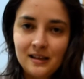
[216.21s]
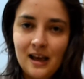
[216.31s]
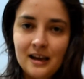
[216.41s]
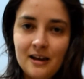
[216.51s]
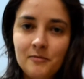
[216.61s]

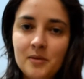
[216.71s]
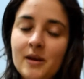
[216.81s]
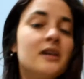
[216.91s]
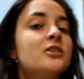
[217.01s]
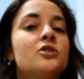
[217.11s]
like I've been
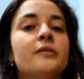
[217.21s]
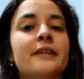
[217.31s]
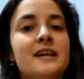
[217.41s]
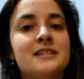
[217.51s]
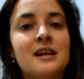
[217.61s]
making sure
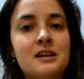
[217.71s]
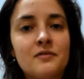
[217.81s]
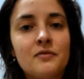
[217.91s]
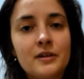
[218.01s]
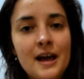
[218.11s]
that I study
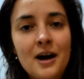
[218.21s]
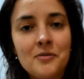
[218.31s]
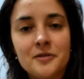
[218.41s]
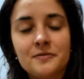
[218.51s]
for an hour